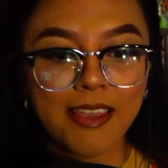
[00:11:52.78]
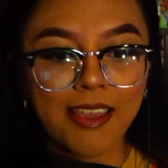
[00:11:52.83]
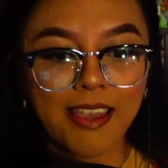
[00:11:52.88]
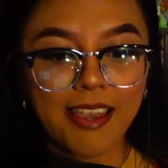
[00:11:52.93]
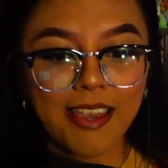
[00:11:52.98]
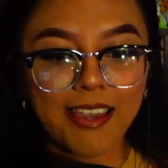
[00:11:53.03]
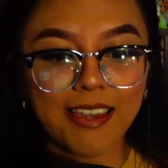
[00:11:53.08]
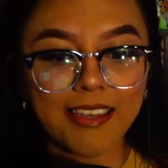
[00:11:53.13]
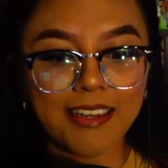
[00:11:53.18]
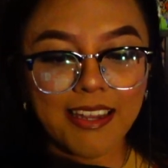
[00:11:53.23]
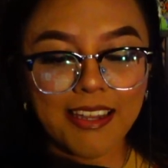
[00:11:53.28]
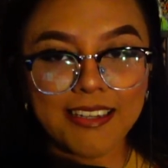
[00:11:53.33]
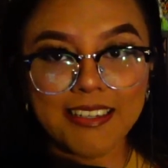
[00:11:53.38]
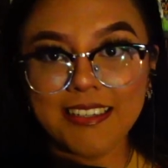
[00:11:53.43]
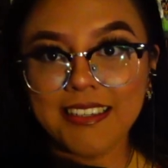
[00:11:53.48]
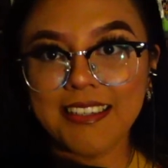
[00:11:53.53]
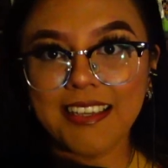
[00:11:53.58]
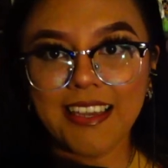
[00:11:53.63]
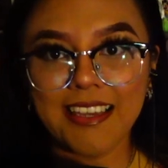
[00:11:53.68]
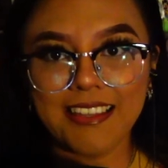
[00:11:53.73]
and I
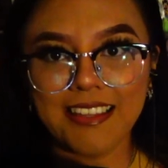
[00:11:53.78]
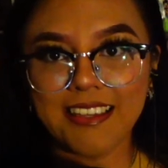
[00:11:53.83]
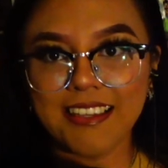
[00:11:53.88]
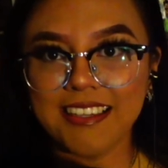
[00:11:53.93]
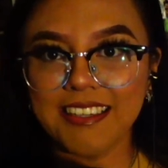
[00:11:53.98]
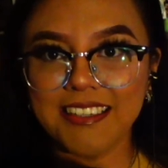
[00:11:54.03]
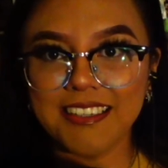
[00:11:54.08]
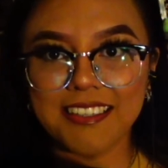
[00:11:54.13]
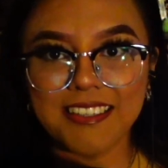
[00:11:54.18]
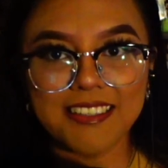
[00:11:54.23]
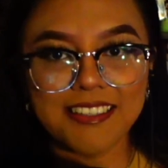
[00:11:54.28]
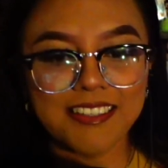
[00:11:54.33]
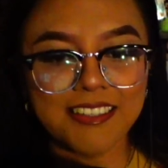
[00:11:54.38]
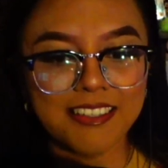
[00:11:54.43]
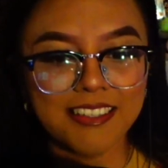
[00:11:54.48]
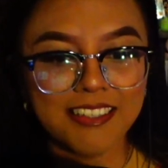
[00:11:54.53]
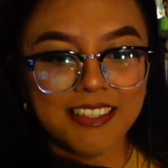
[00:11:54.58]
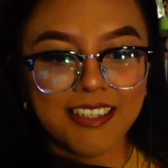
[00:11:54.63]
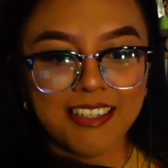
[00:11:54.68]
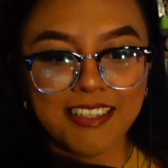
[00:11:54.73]
didn't get like a
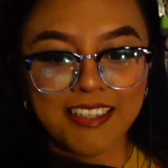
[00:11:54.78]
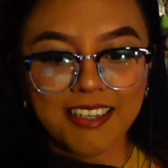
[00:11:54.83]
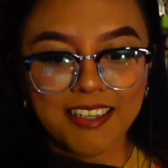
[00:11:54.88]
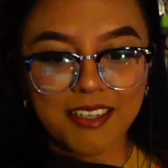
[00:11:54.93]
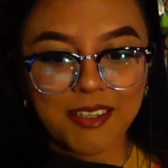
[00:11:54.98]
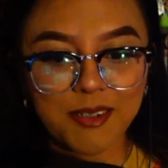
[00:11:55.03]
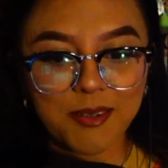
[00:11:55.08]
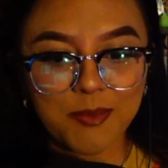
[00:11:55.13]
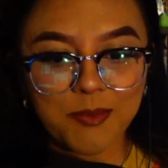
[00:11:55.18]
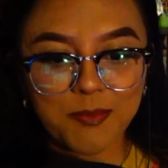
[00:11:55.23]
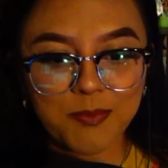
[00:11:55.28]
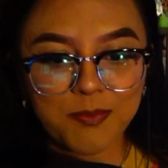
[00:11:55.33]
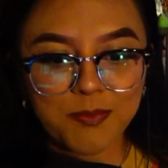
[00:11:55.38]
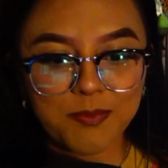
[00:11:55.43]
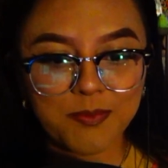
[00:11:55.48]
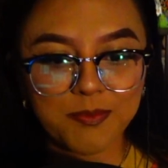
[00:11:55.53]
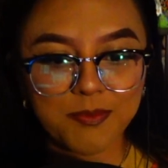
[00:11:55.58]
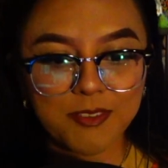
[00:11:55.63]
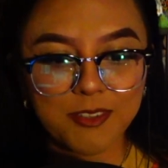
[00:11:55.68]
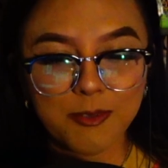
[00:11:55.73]

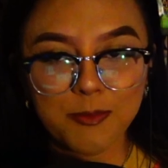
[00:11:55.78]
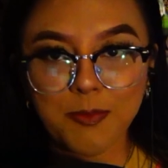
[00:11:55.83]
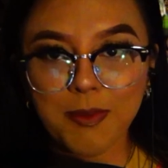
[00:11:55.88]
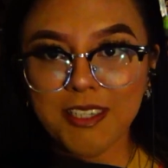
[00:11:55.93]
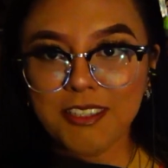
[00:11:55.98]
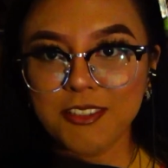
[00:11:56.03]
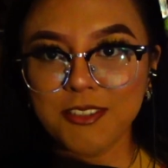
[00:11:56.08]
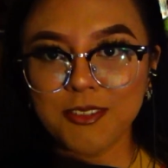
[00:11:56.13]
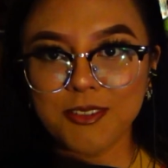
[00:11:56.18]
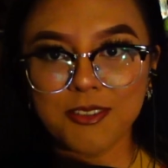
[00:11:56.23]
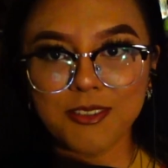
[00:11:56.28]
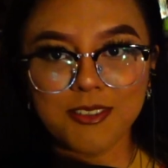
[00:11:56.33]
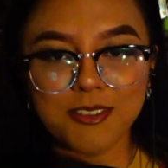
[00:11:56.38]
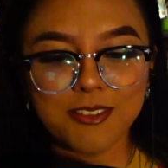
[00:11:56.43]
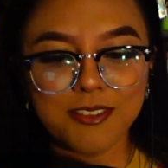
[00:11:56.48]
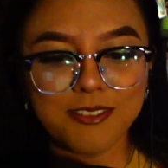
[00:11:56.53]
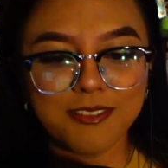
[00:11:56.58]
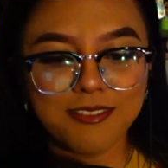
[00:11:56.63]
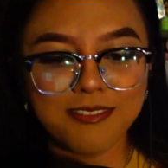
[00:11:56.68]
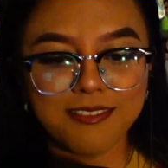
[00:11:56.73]

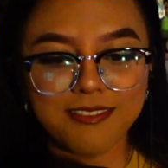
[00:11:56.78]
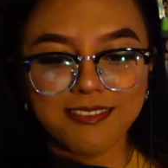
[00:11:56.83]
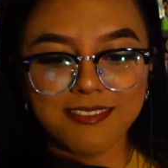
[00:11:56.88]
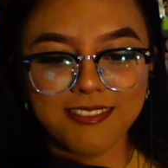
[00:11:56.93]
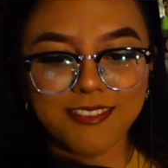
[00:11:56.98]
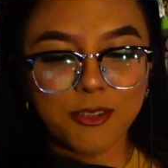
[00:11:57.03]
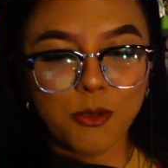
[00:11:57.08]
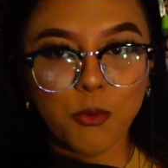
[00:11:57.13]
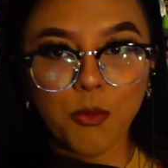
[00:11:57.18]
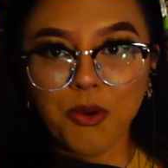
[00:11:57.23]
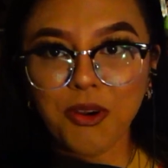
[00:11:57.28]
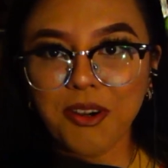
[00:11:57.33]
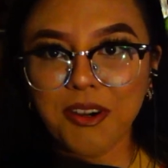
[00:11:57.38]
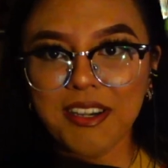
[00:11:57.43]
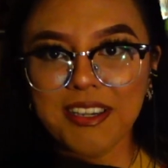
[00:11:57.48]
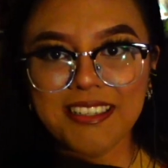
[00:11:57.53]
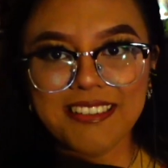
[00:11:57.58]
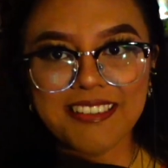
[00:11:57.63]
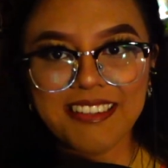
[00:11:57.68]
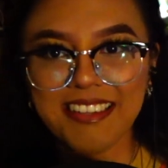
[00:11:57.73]
special tour or
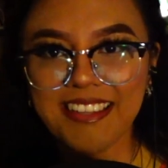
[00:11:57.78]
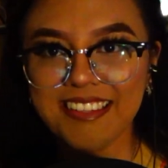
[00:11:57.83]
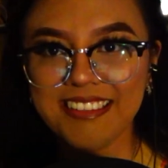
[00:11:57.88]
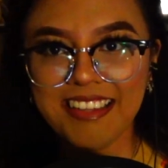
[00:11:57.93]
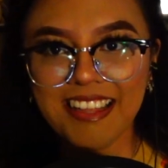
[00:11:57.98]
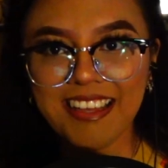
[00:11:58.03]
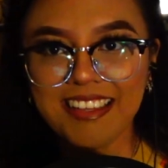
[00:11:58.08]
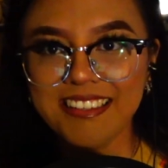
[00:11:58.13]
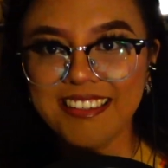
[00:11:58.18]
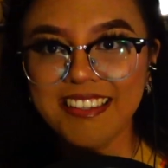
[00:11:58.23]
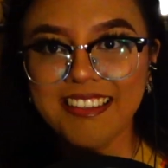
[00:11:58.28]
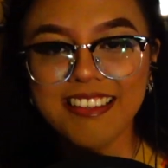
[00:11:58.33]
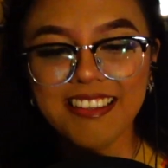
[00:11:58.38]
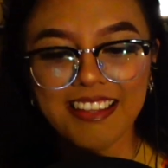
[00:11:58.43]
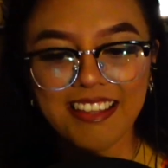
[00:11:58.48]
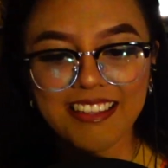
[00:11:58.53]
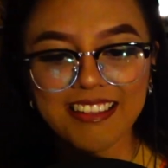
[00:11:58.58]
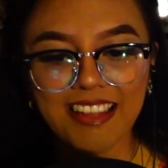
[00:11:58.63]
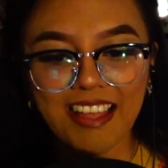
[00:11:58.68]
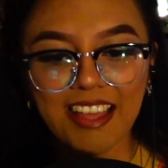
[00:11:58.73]
anything like that. Nothing
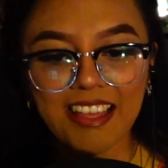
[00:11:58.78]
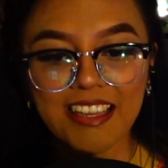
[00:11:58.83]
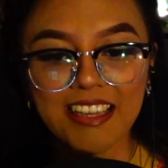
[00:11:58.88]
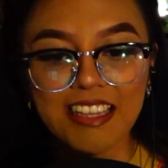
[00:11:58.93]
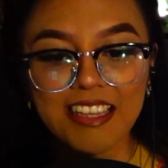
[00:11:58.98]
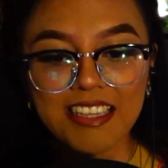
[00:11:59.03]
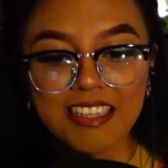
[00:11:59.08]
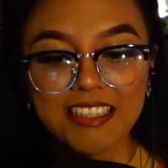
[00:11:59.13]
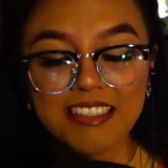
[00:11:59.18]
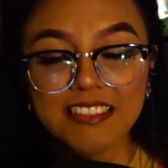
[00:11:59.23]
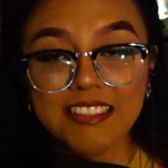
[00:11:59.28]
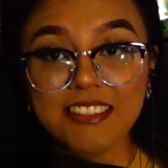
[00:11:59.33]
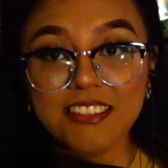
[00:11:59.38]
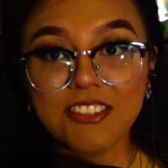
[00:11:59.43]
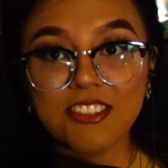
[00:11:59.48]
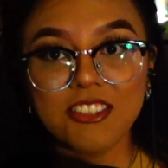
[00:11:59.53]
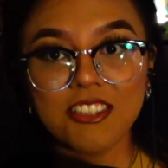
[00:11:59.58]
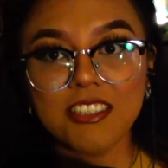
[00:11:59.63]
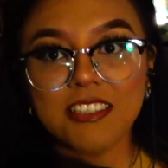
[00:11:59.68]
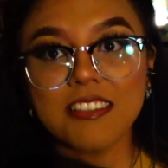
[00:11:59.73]
like that, because
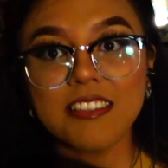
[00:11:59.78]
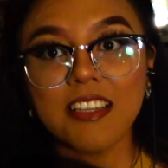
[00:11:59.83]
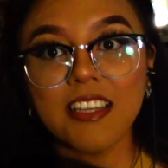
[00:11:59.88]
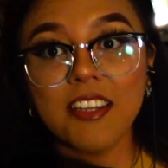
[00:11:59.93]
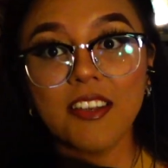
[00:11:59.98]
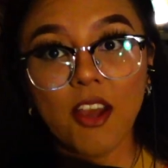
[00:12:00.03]
it's just an